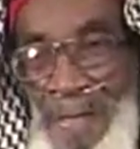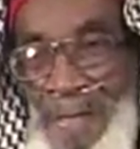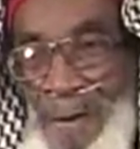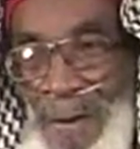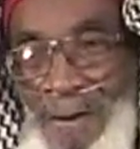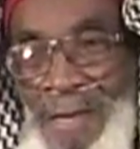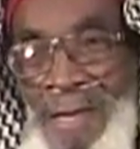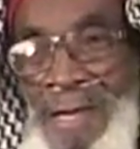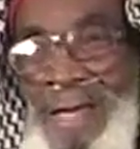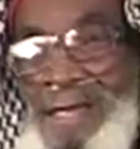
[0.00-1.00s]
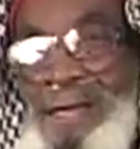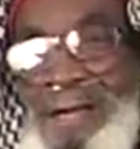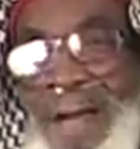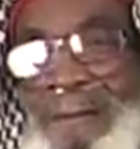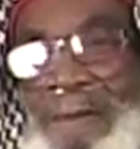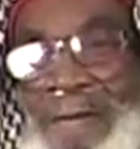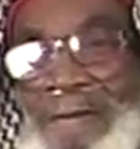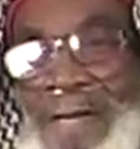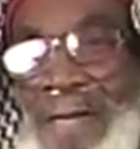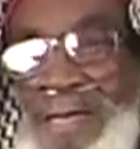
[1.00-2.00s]
So you got people
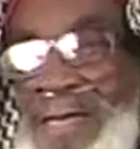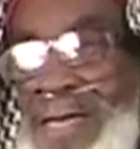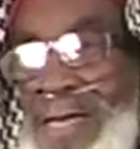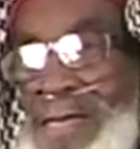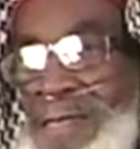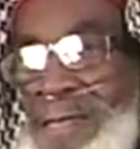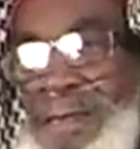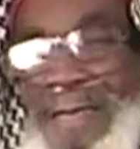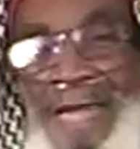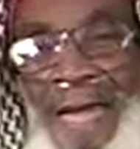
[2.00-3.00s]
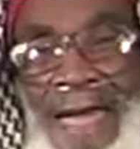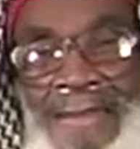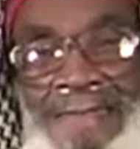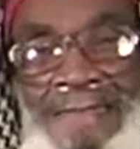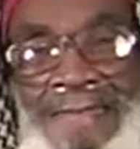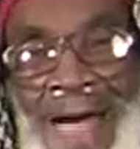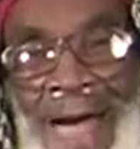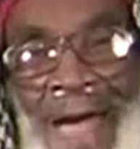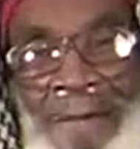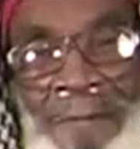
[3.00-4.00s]
that spend
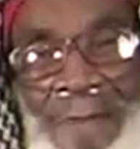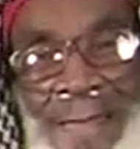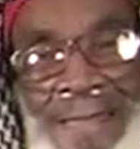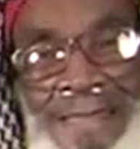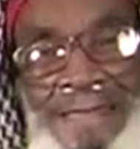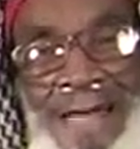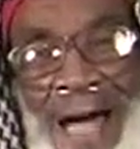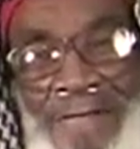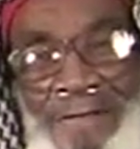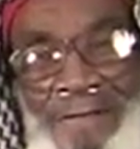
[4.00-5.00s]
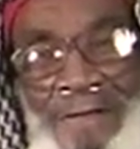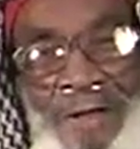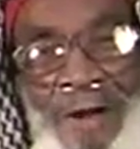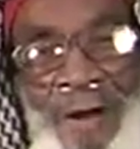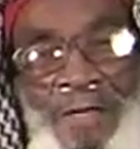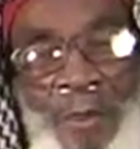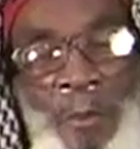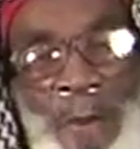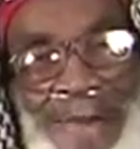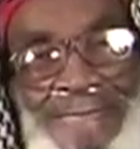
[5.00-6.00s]
$8-9 million on a
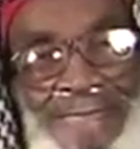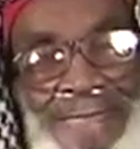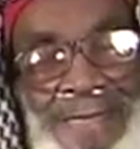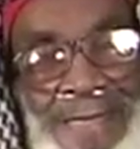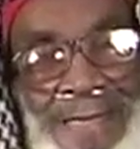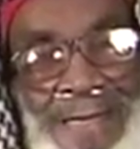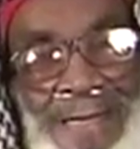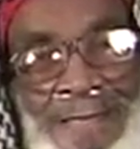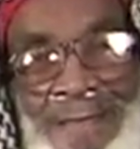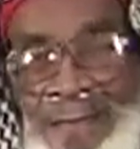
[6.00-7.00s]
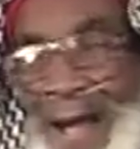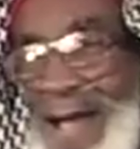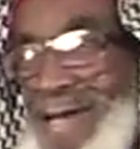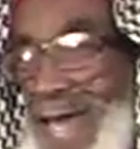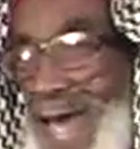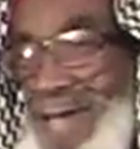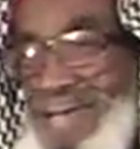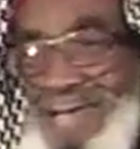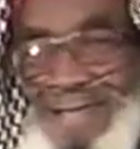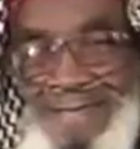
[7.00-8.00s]
wedding to buy
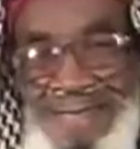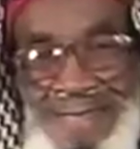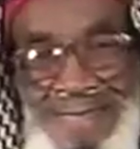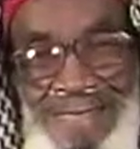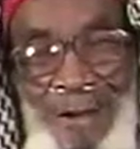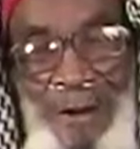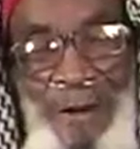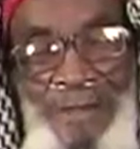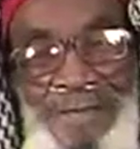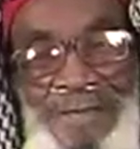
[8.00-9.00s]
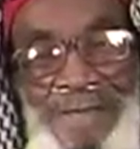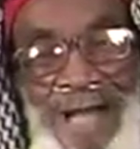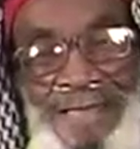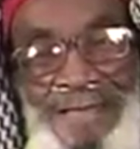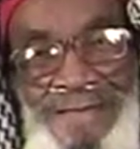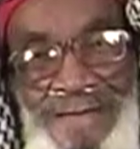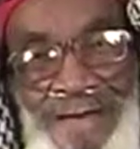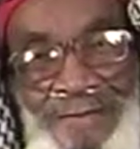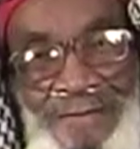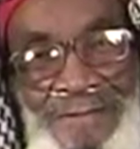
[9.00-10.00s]
cakes and all this kind of
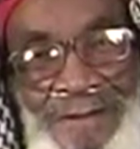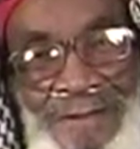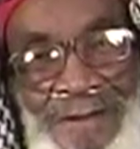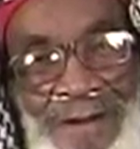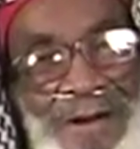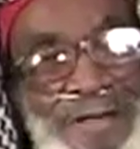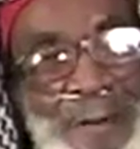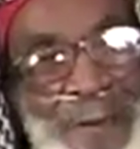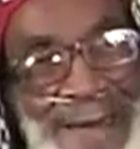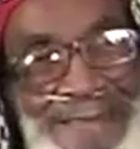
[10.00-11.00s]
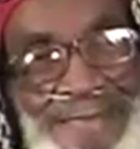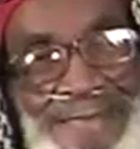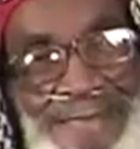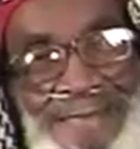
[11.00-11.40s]
stuff on a wedding.